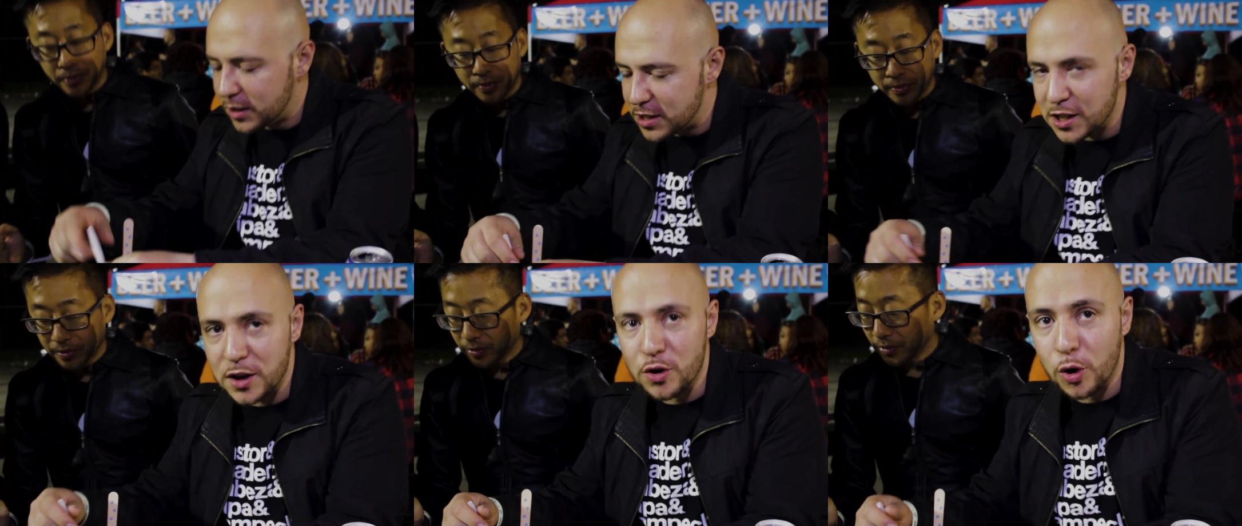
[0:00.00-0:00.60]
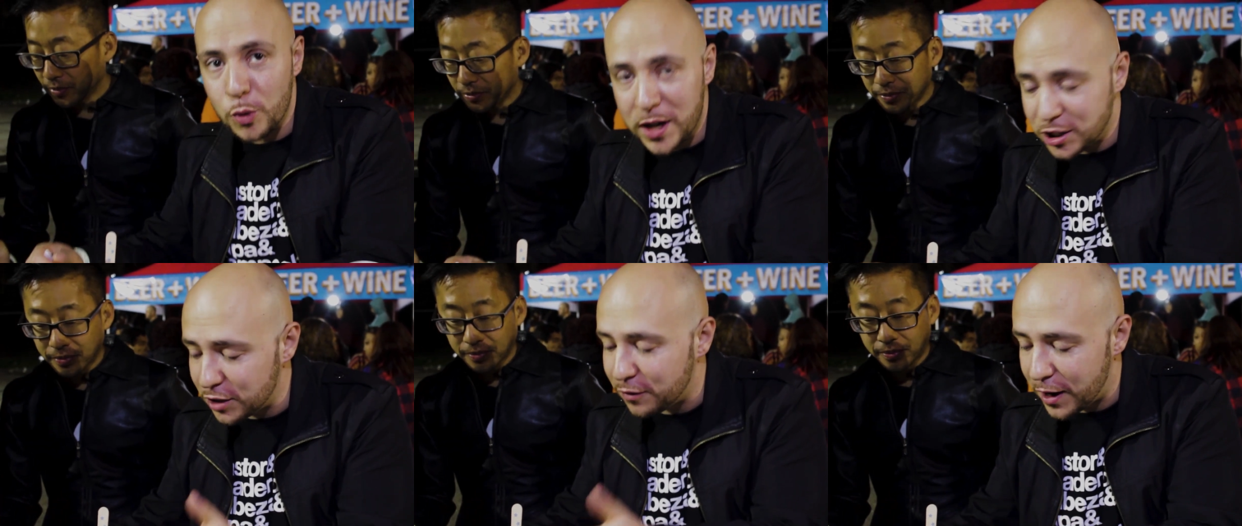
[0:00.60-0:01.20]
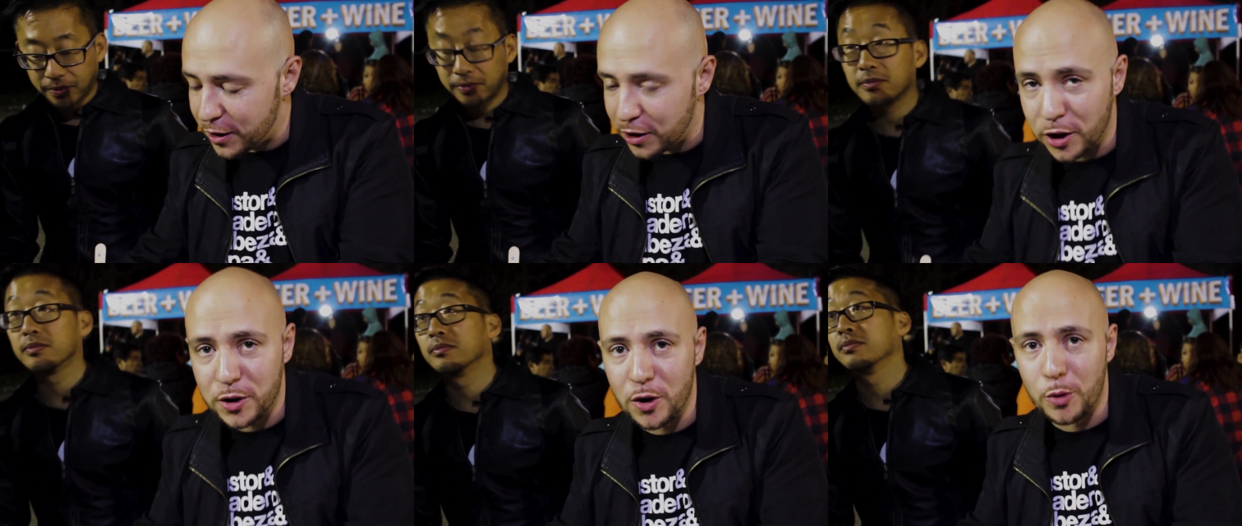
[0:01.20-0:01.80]
Speaker 1: this is a Norwegian vendor. The
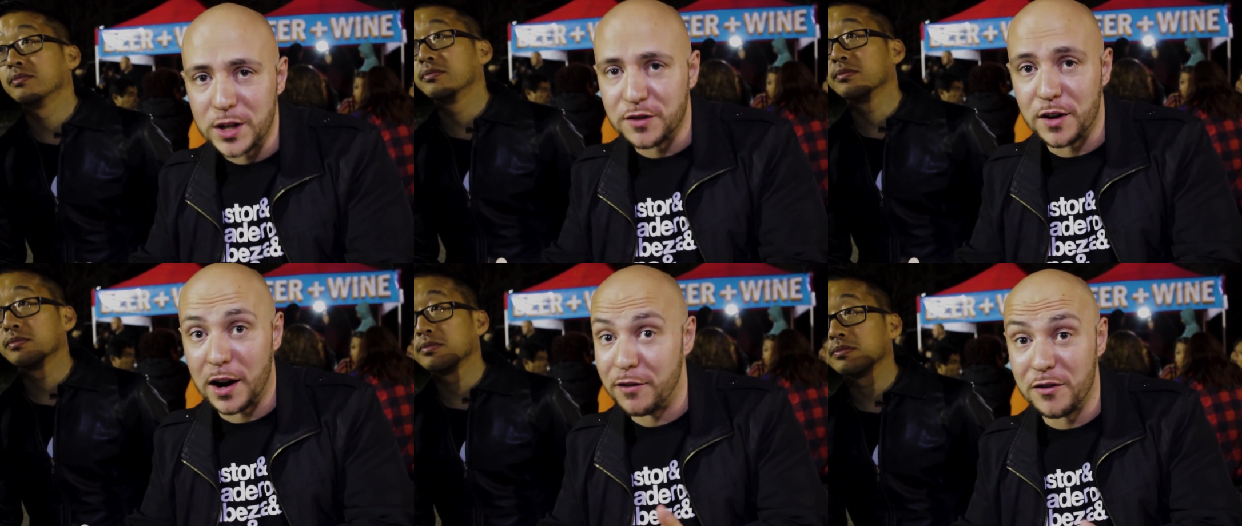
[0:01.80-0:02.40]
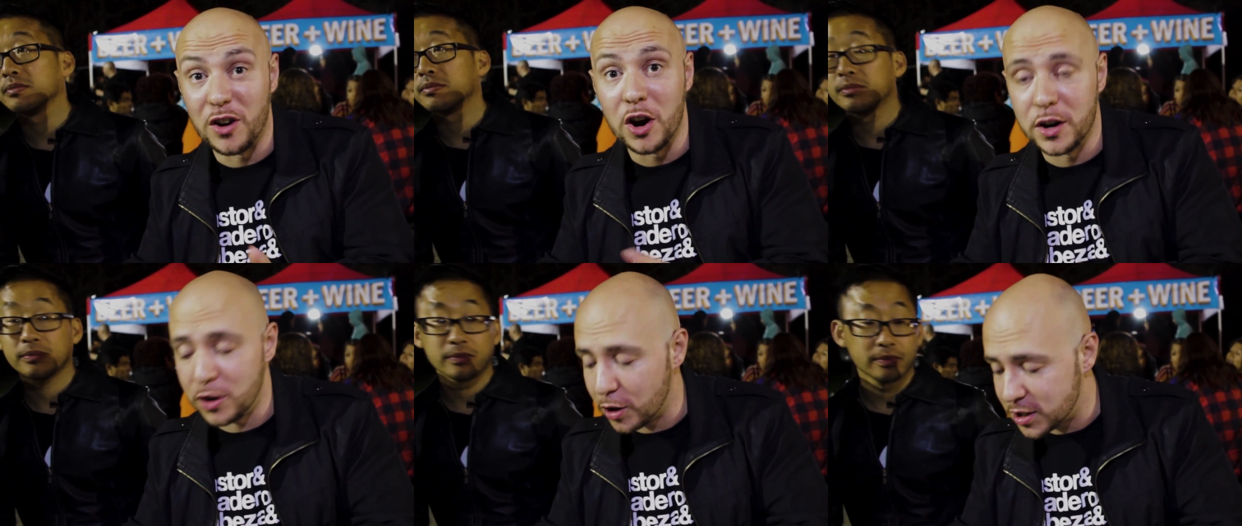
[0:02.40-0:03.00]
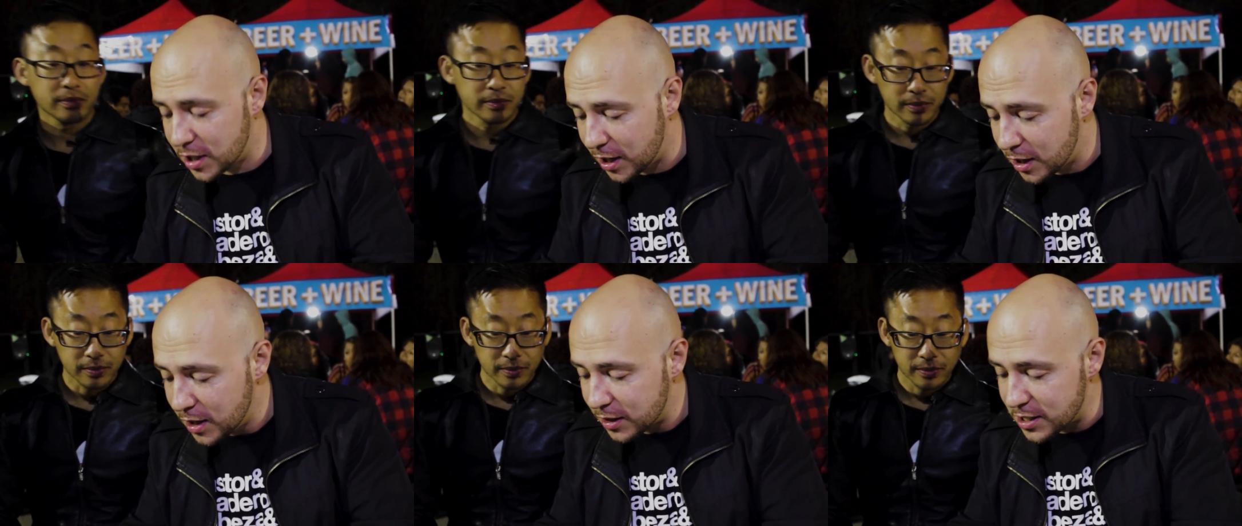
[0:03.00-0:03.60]
only Norwegian vendor I've ever heard in New York City.
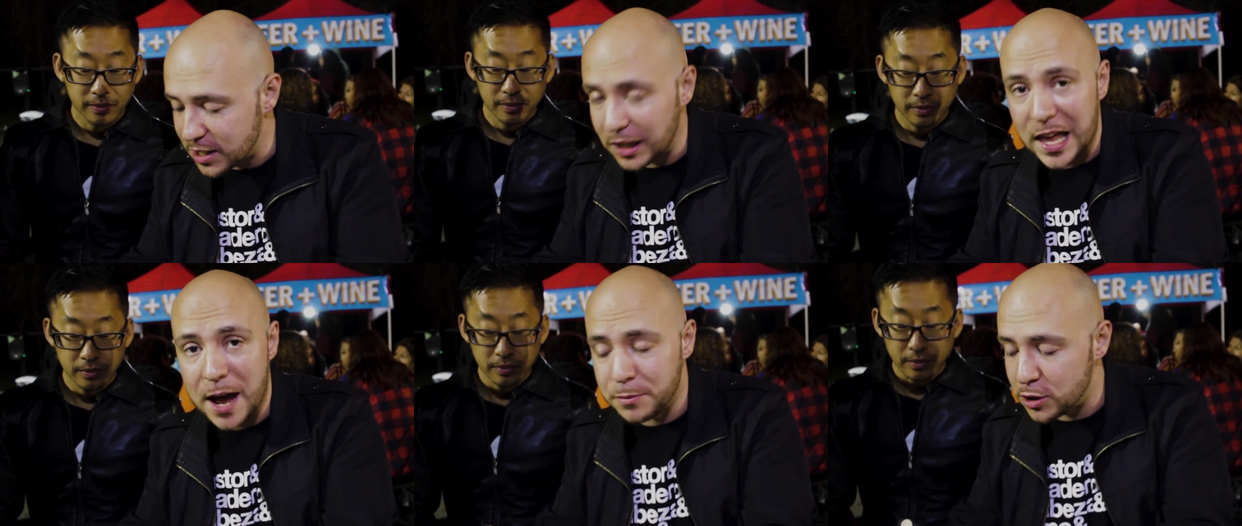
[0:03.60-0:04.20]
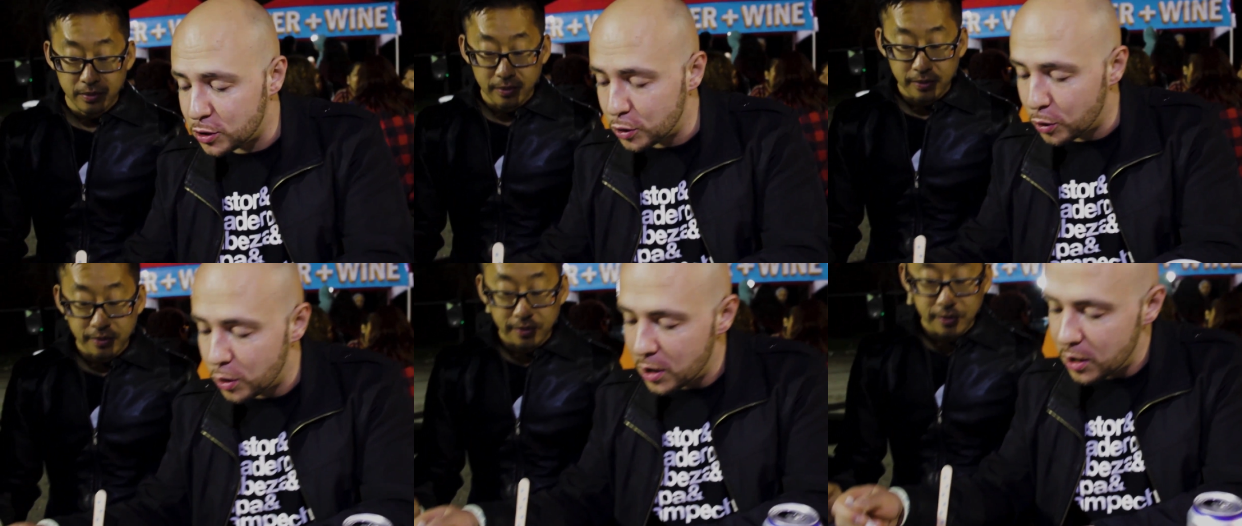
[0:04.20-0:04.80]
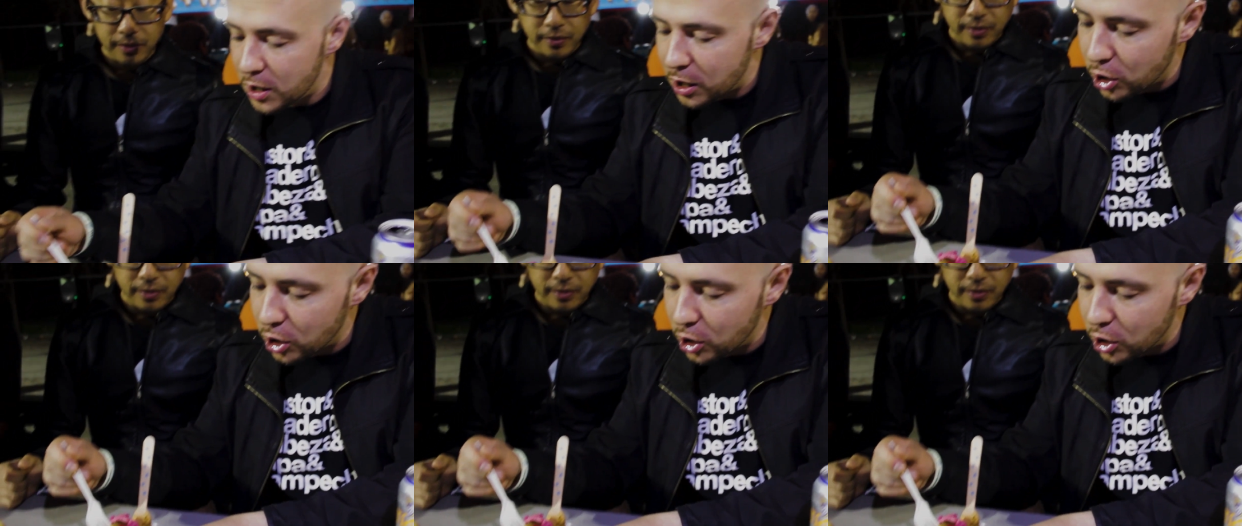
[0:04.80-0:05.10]
This is a lamb stew. It